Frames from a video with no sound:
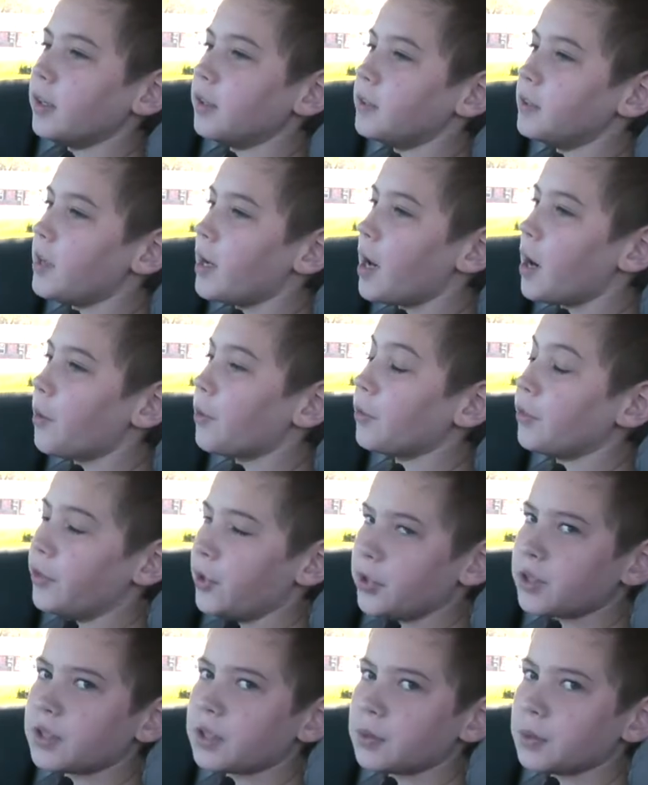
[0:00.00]
Now,
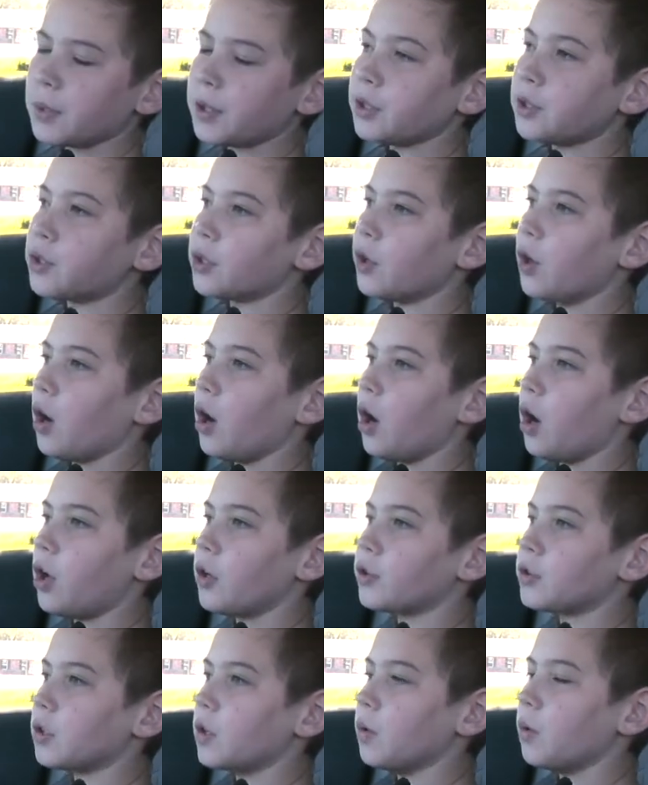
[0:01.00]
this is where you should
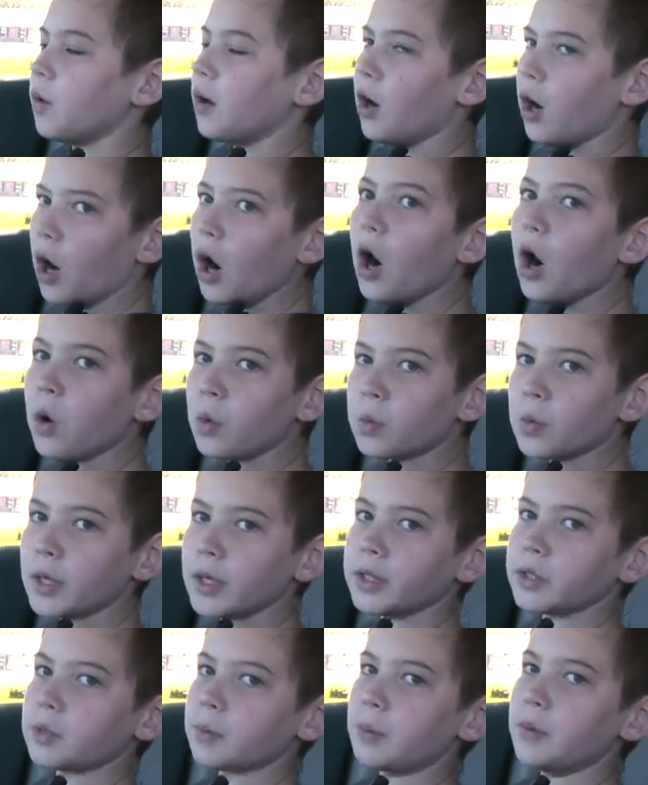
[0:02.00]
also
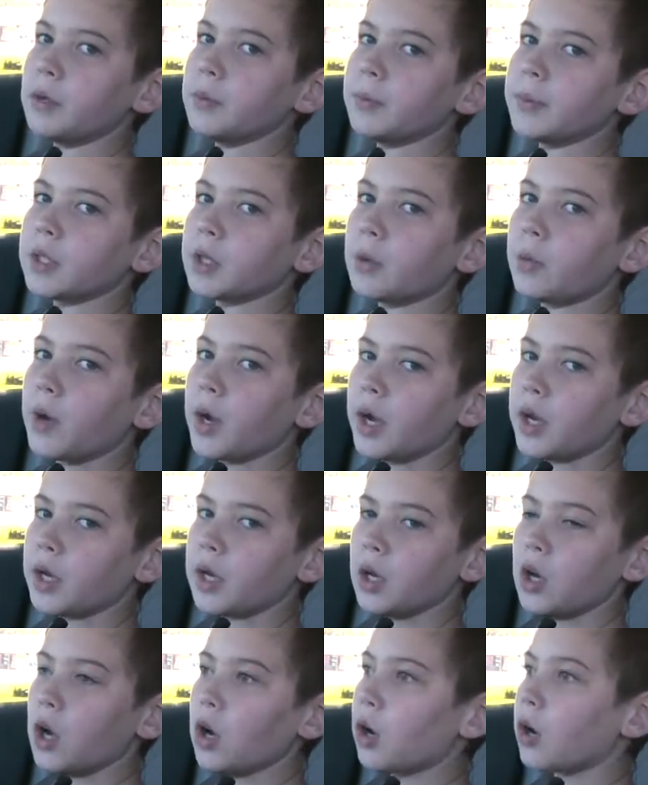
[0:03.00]
always put me
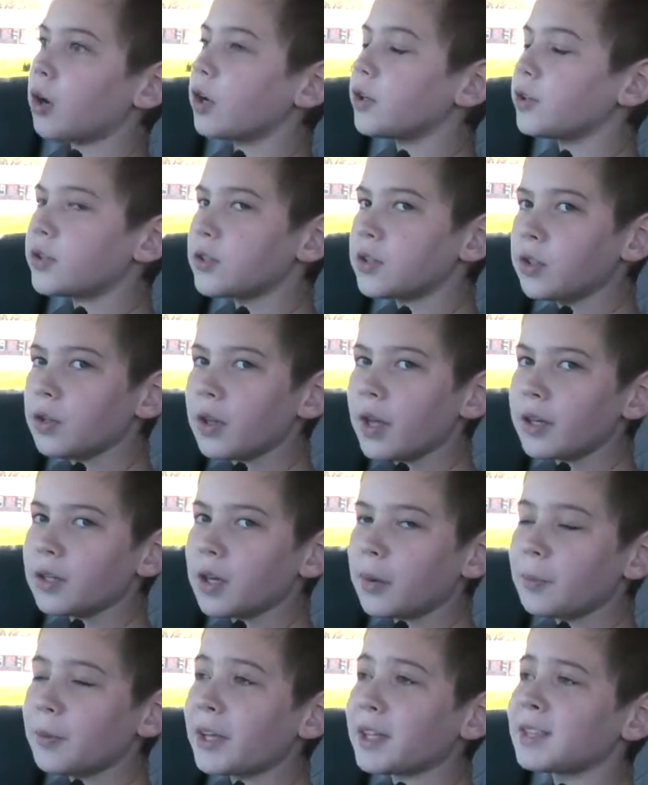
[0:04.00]
away, or else you'll end
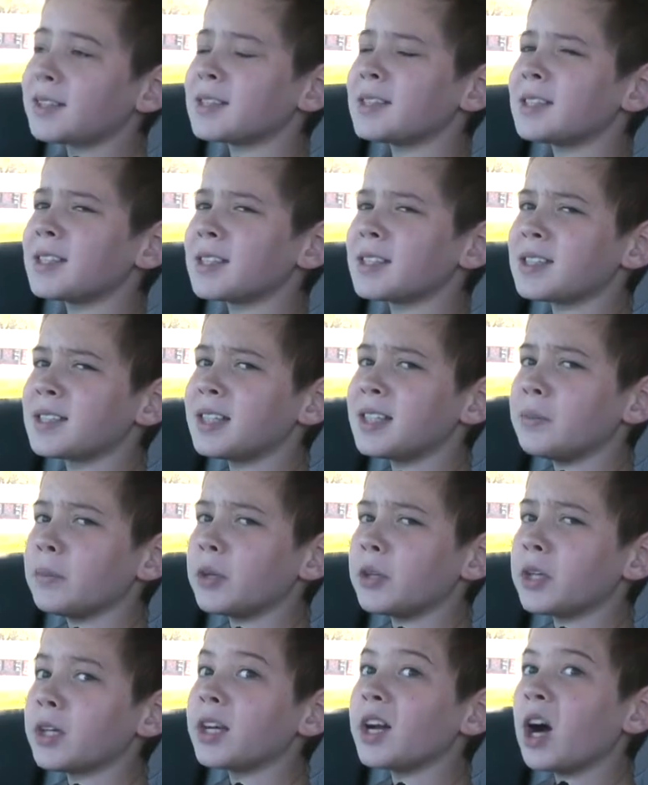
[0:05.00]
up like the 16
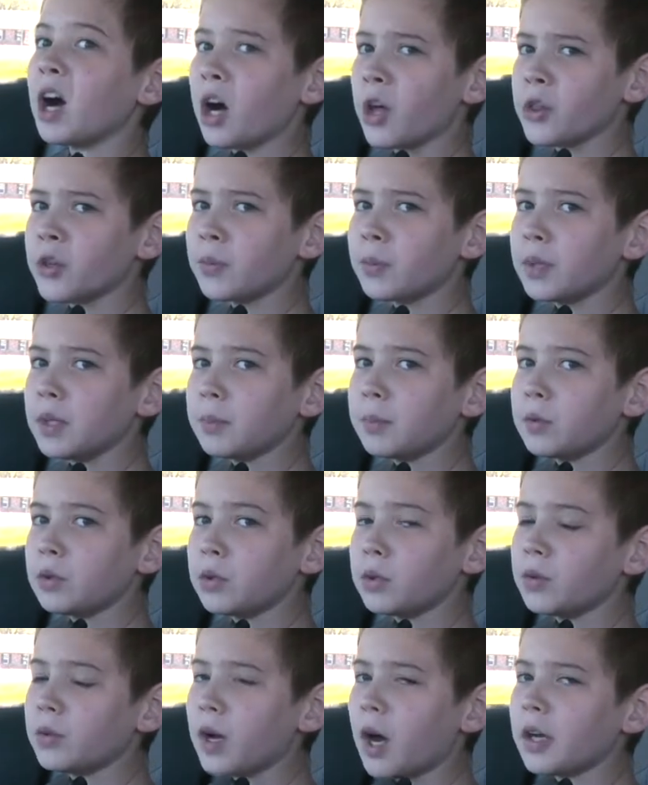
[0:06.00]
million other people
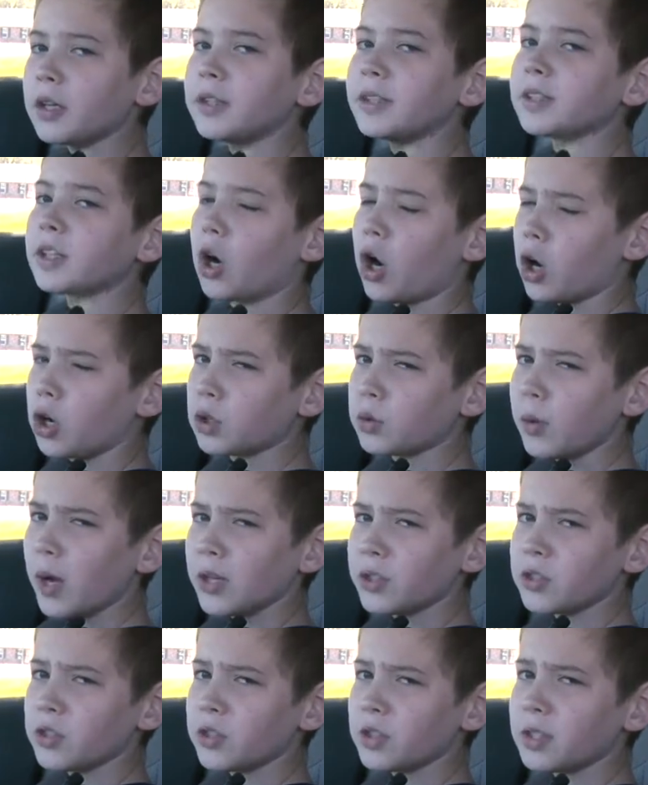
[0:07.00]
who got in car
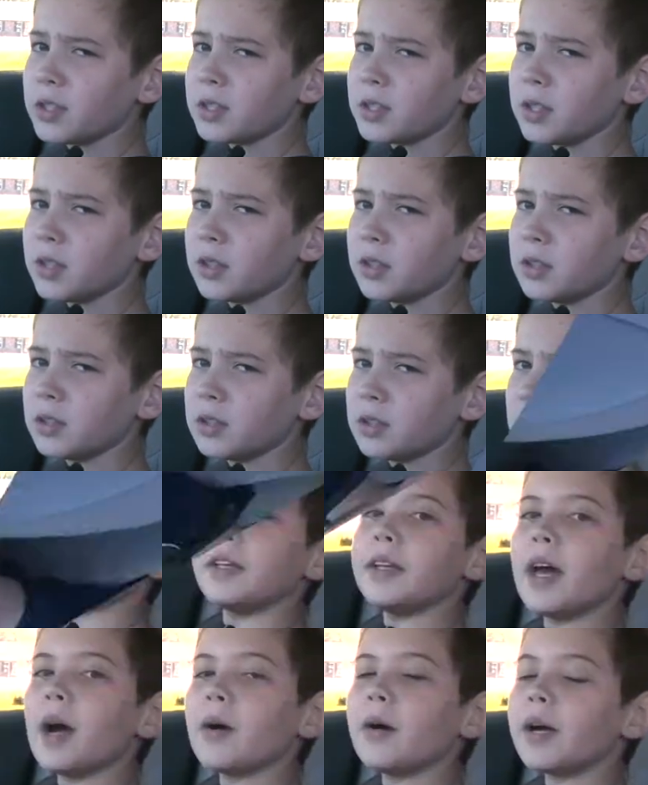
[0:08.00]
crashes this year.
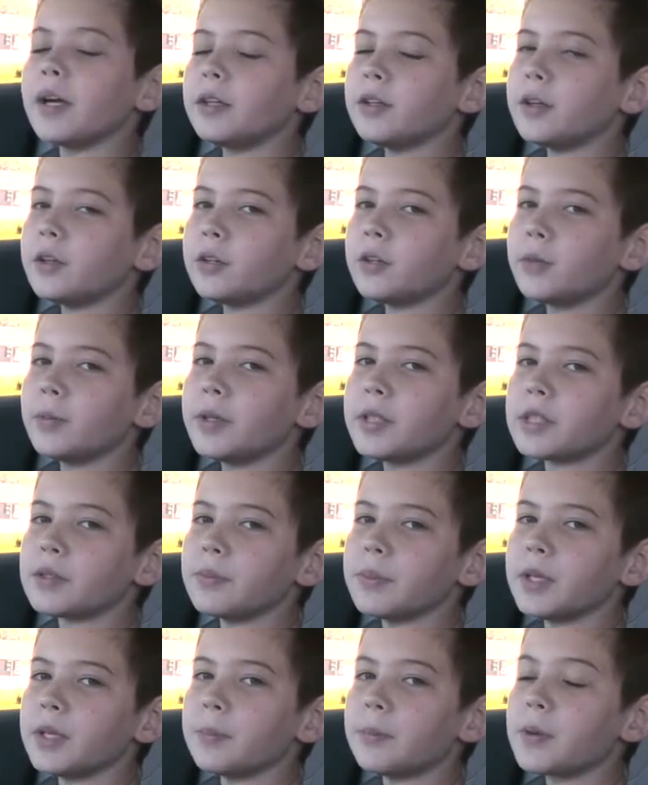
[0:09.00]
Now, I know you'll miss
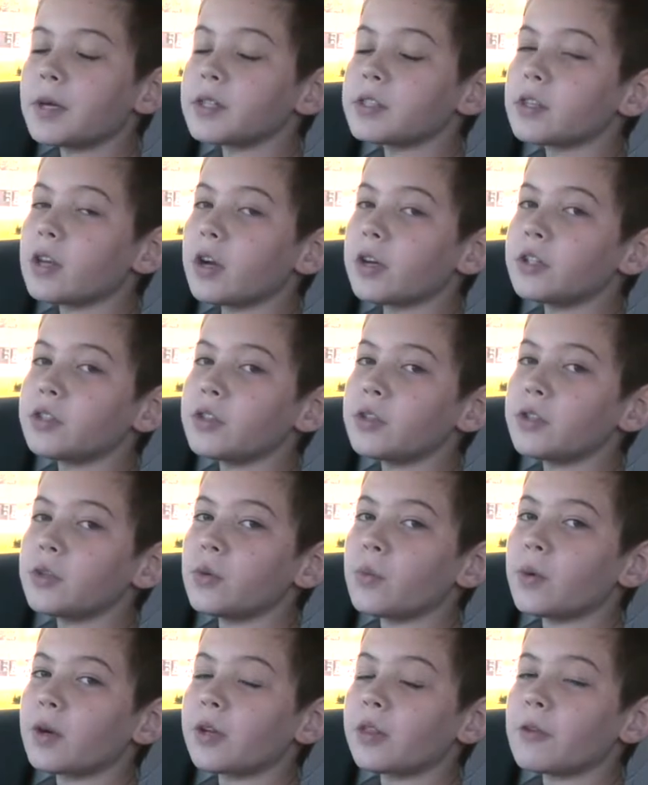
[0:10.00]
me, but as long as you
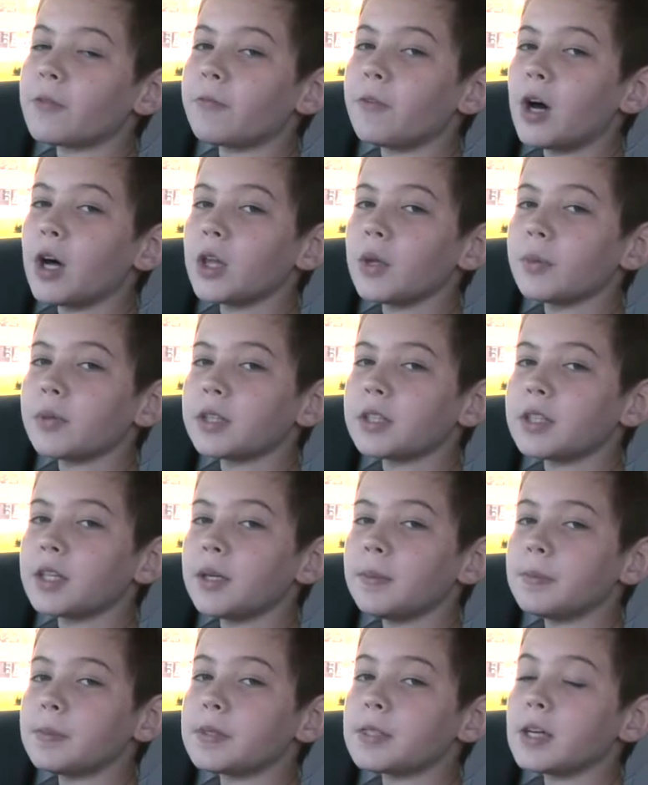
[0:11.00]
do one of the following
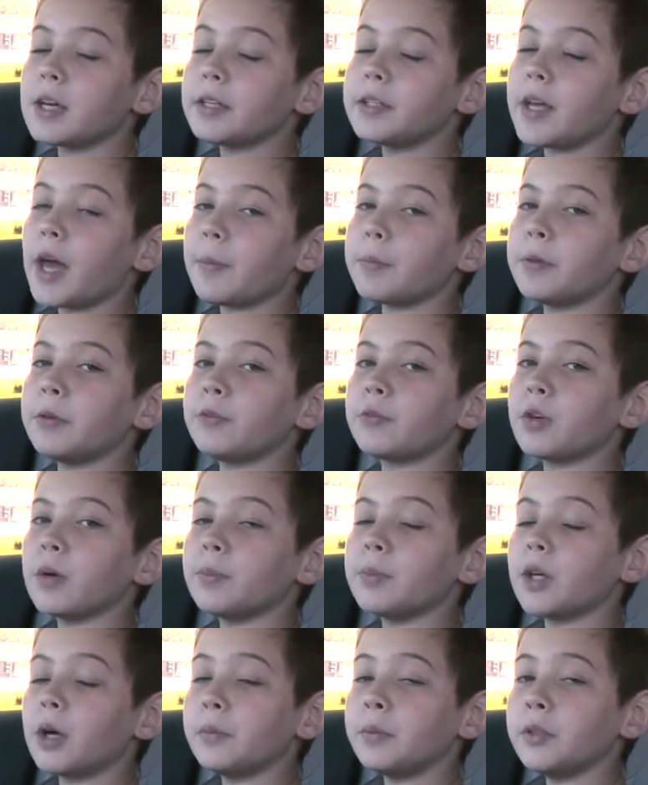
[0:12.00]
tips, adapted
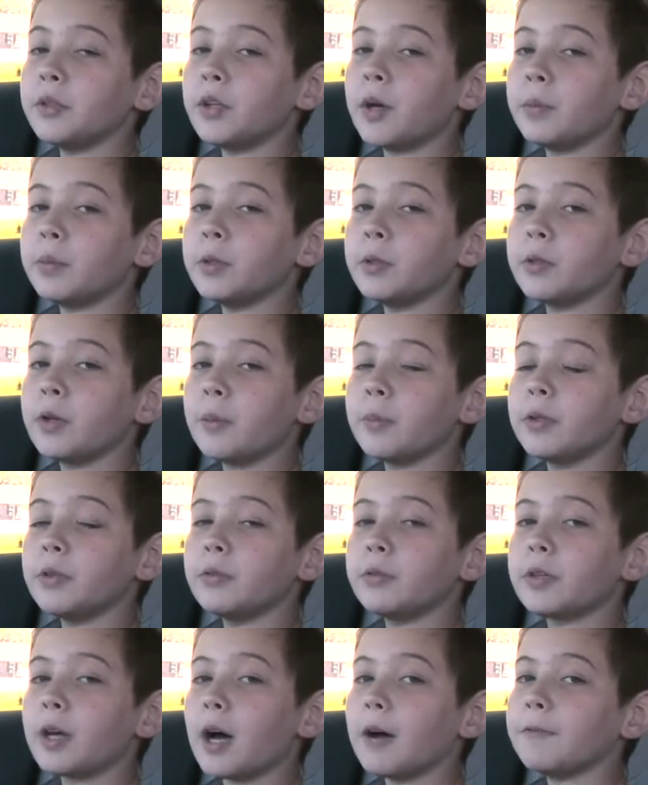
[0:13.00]
from
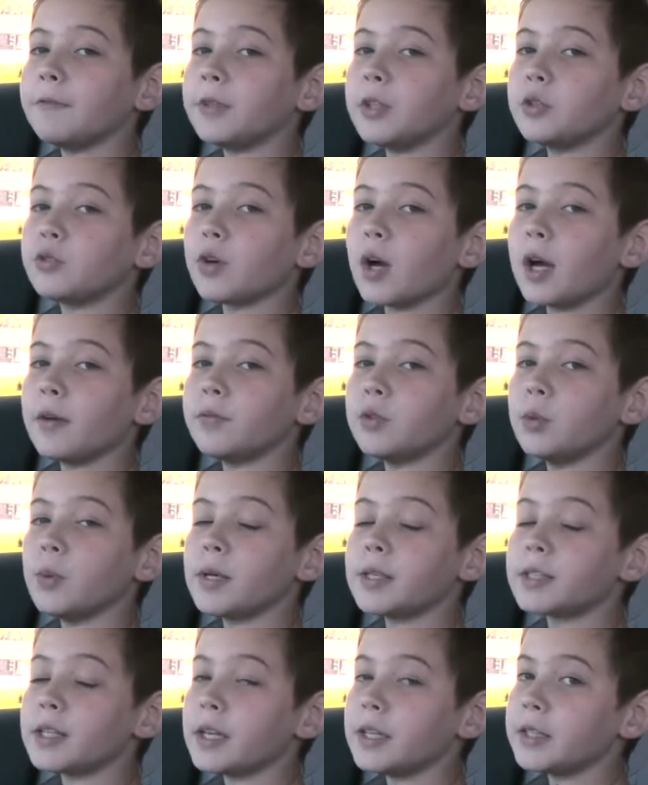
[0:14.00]

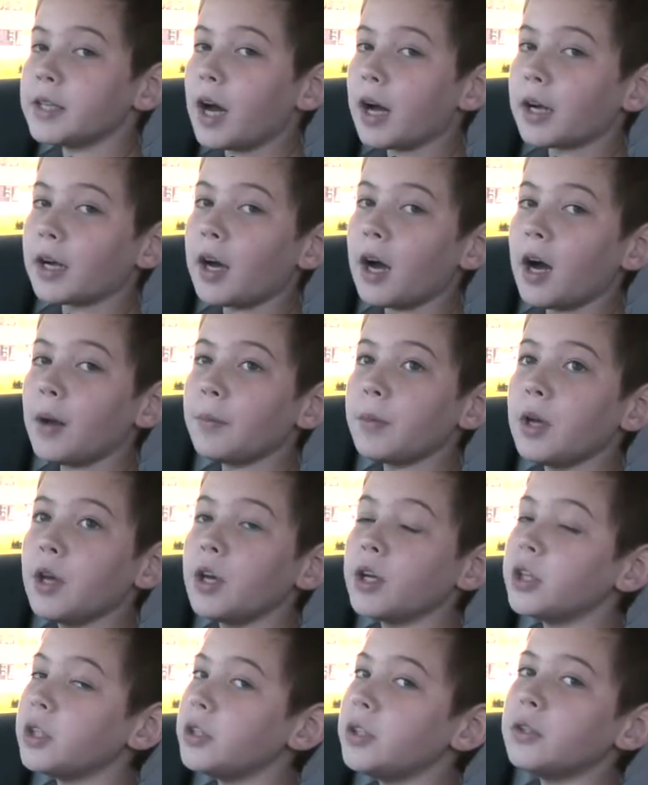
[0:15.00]
www.vdriveusa.com,
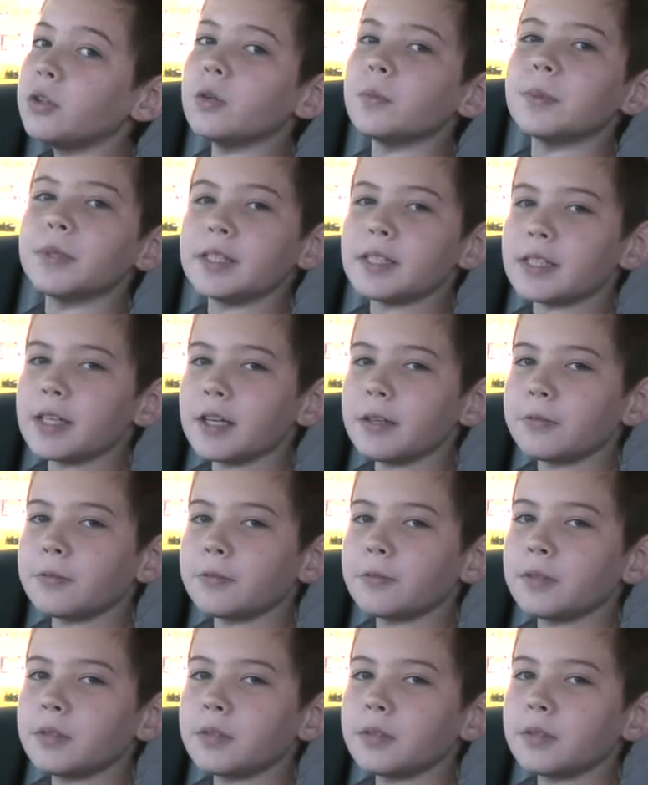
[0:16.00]
you'll be safe.